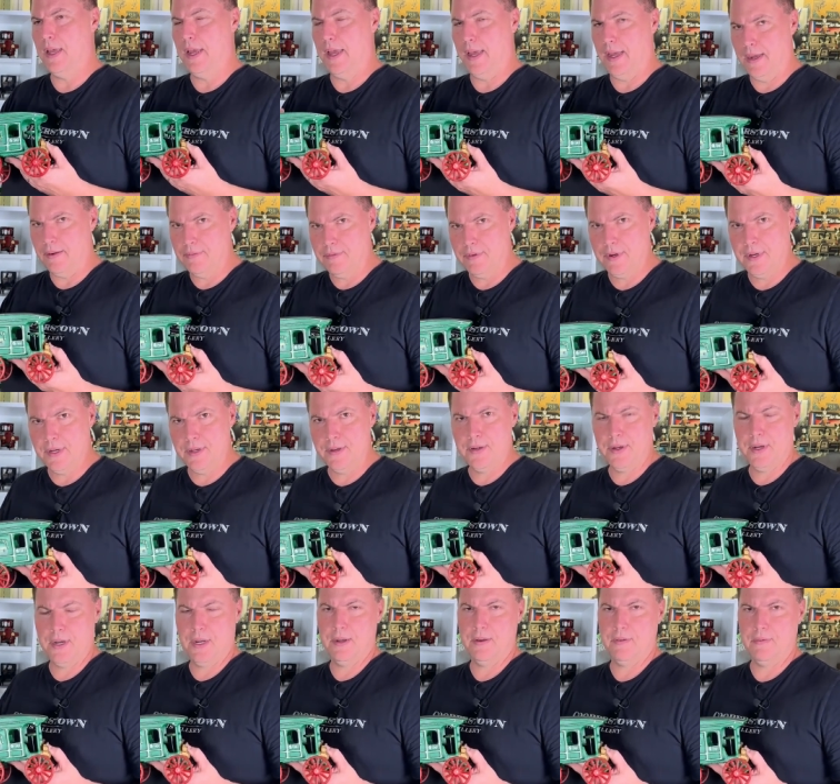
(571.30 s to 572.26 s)

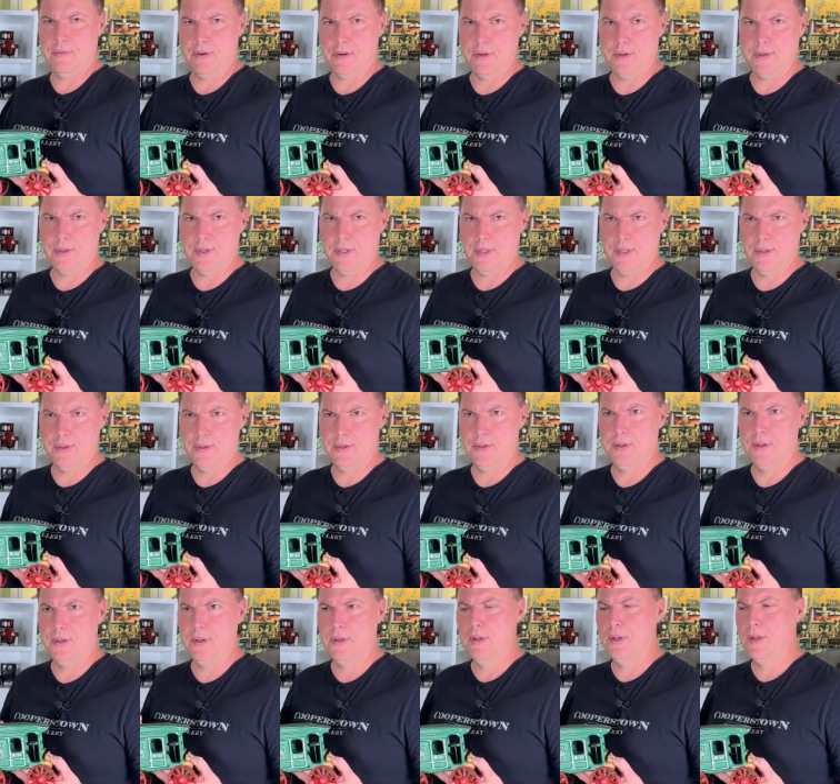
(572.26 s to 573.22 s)
average
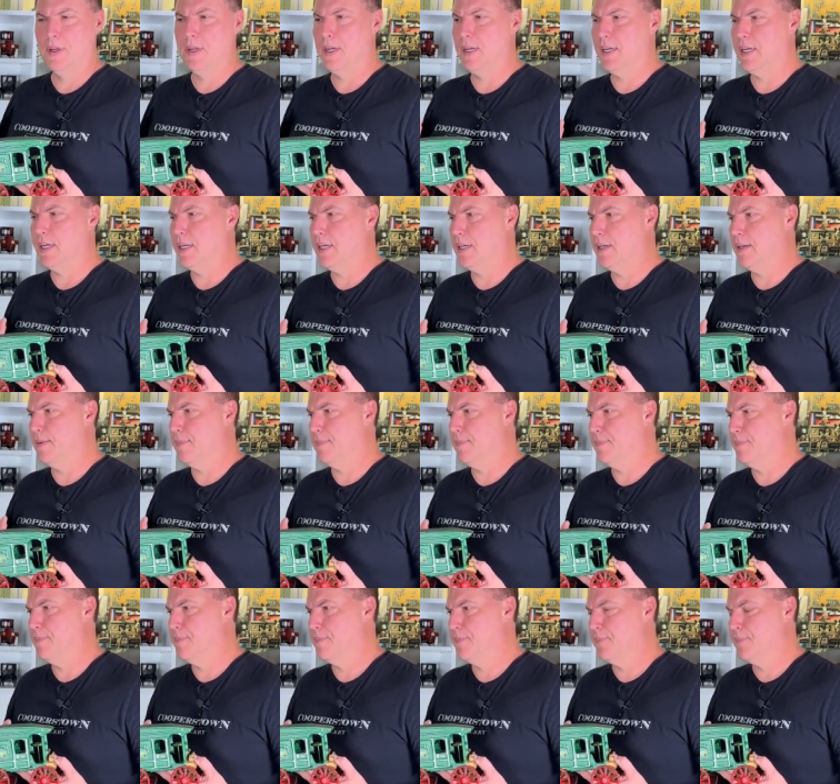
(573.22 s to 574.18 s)
versus,
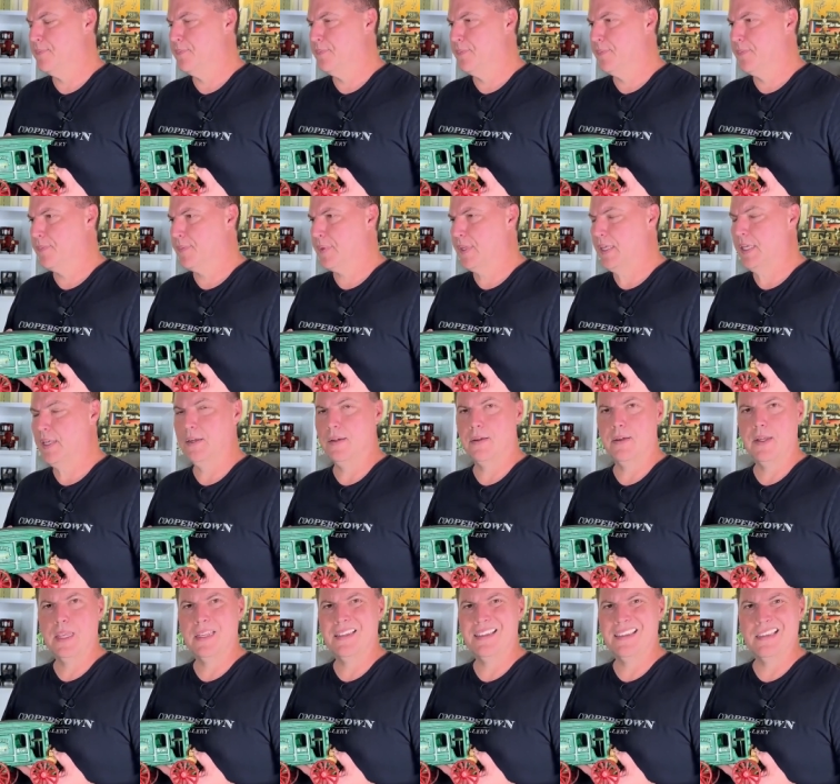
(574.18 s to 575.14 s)
um, you
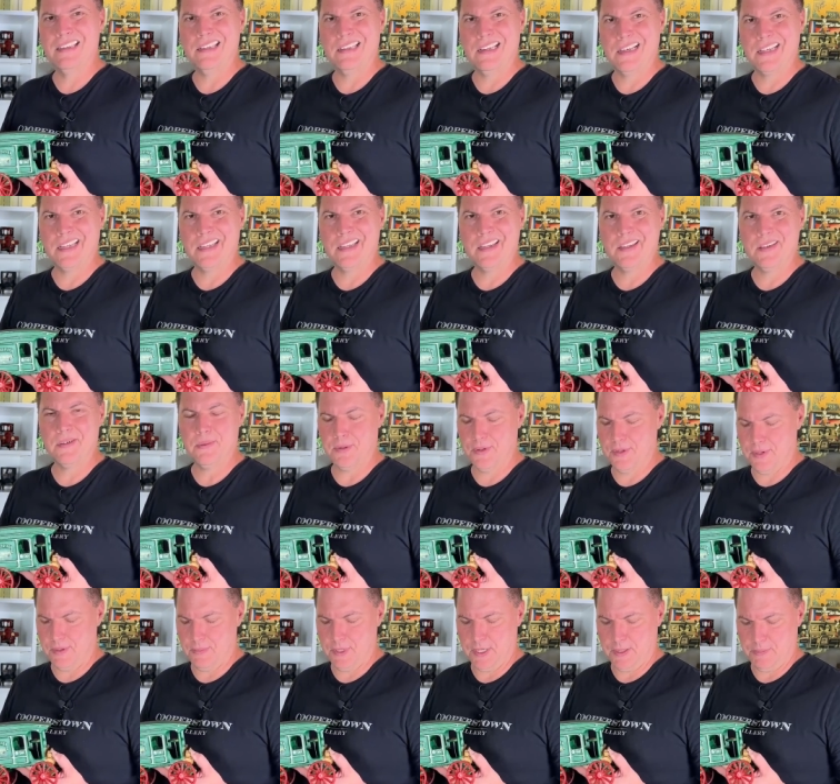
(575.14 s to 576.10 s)
know, 1890s where
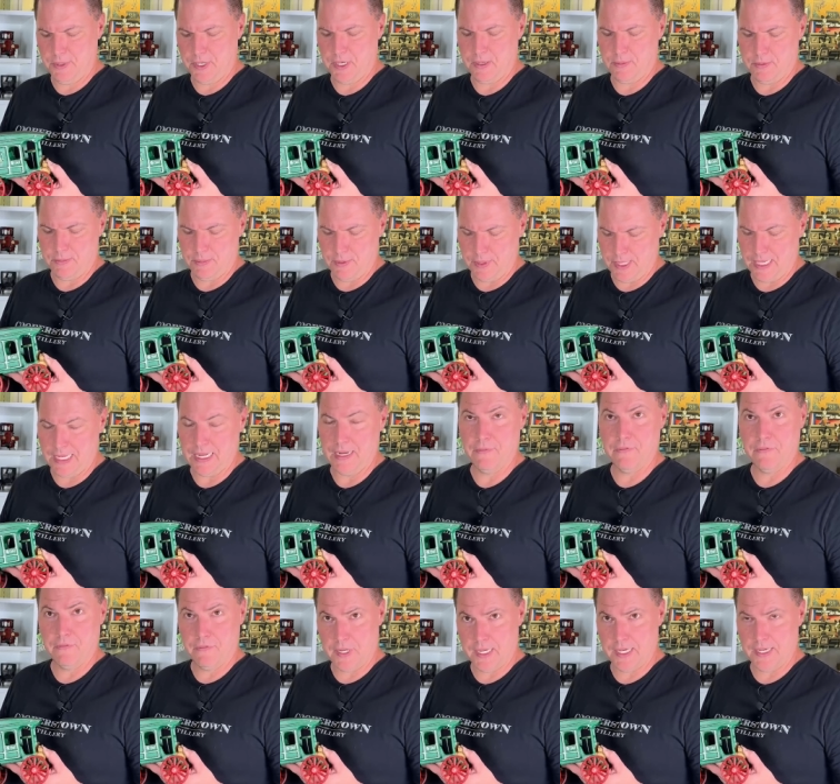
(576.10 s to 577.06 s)
somebody probably
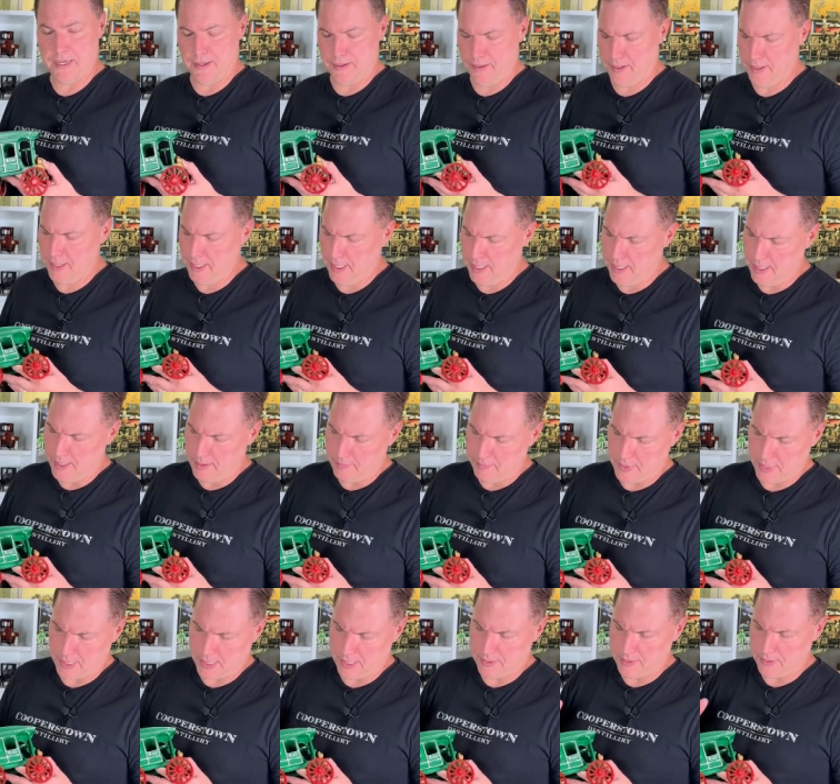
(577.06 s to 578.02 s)
get fired
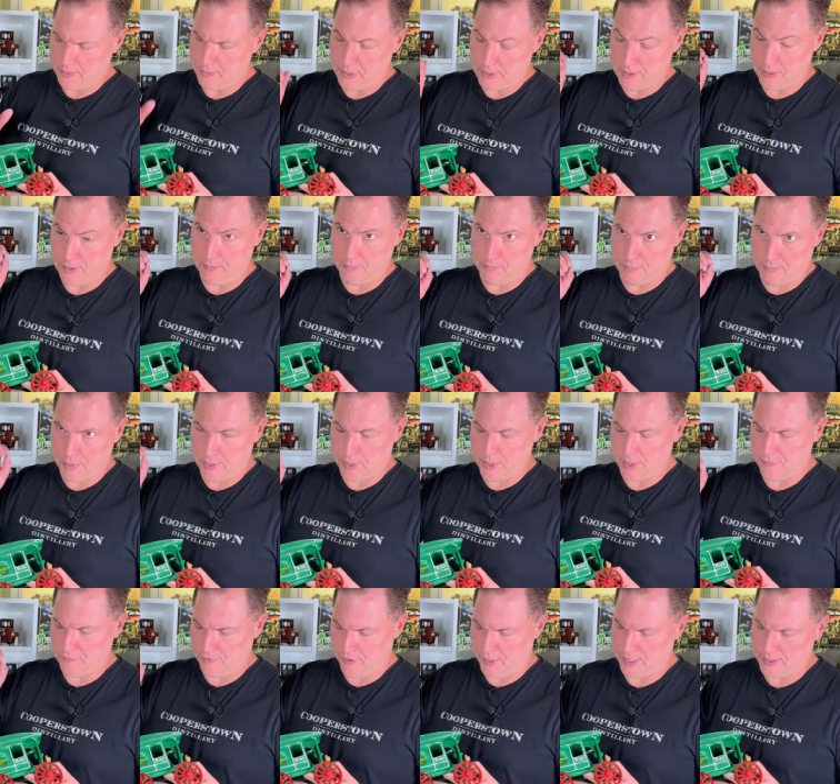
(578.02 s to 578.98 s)
because it wasn't
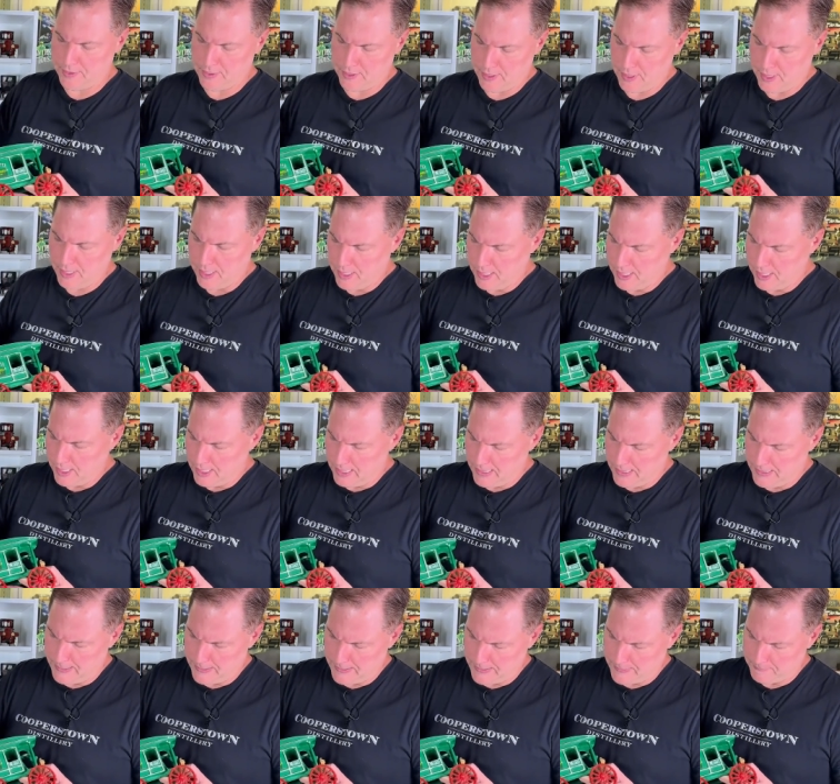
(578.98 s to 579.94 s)
perfect.
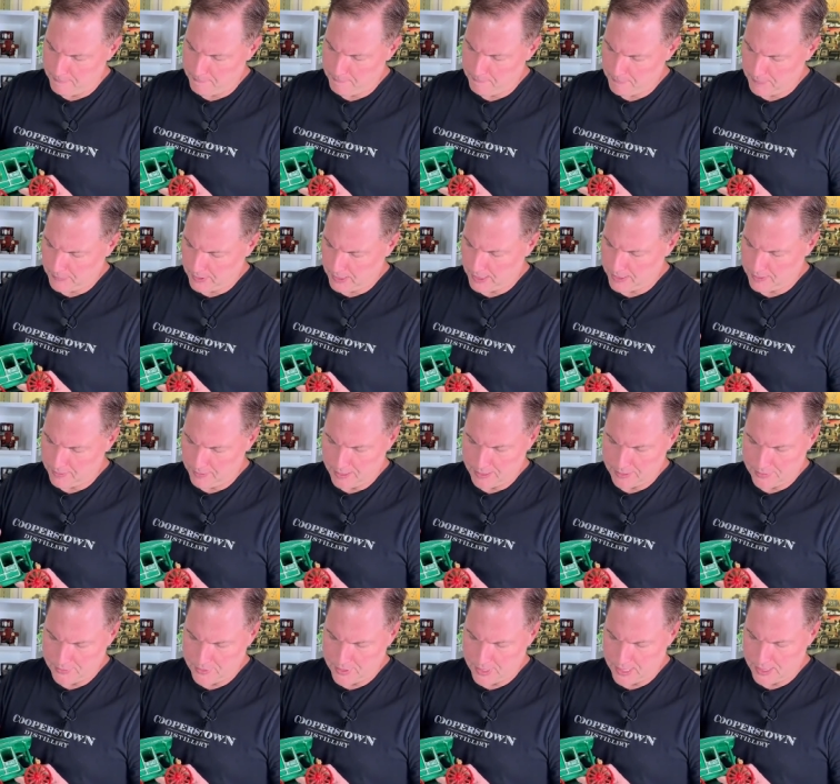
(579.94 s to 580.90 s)
Um,
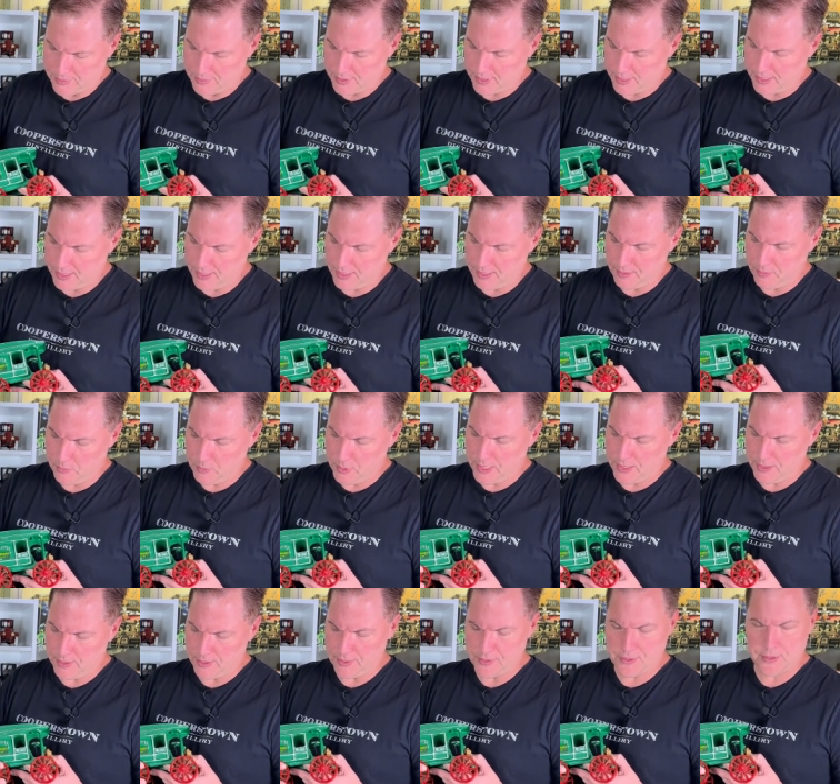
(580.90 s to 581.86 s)
lettering's decent.
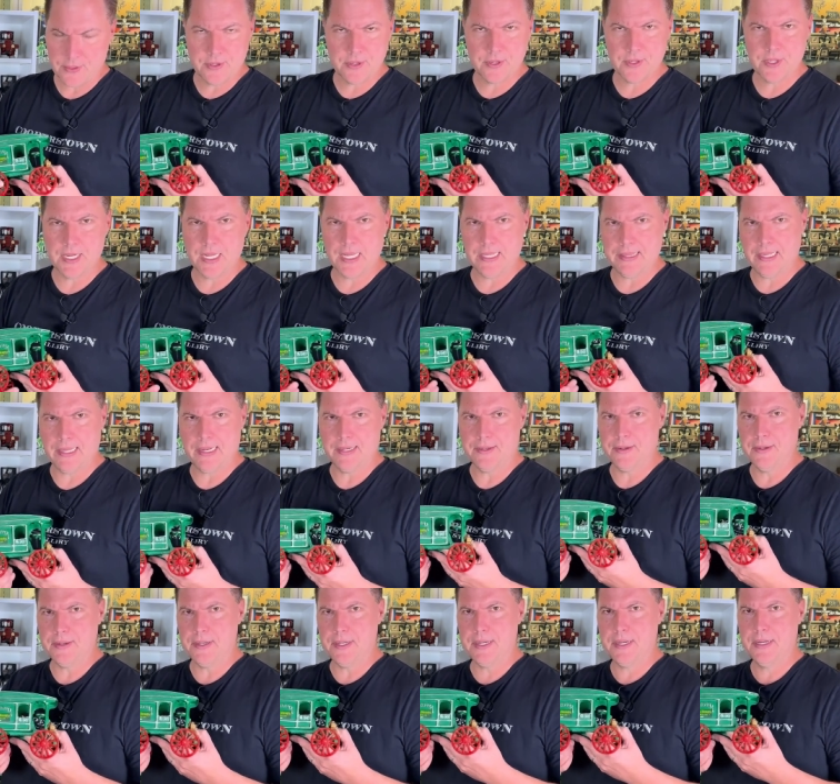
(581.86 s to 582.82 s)
Wheels are just not
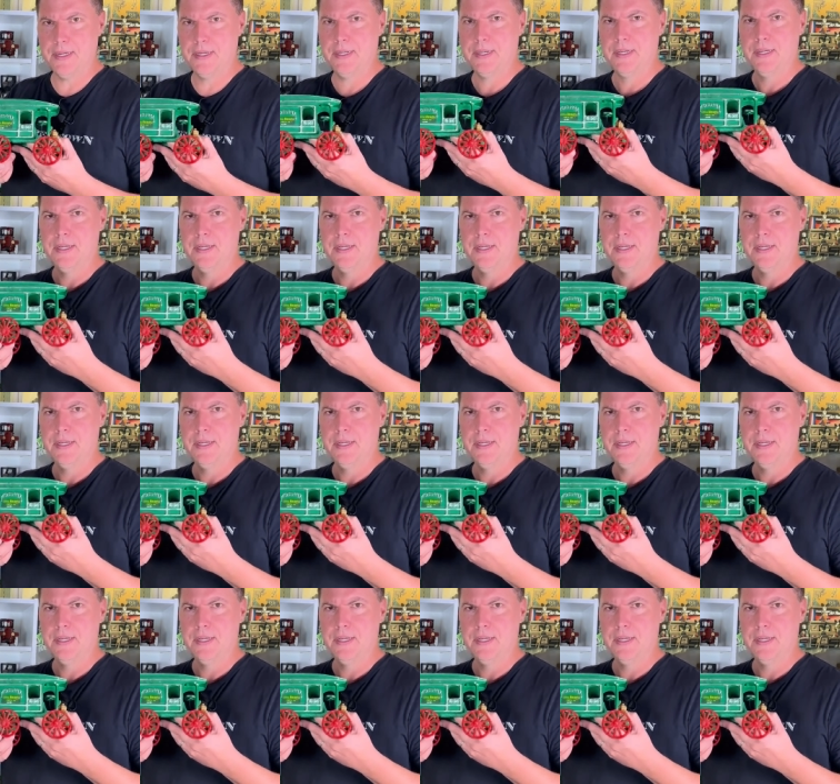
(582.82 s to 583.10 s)
that good.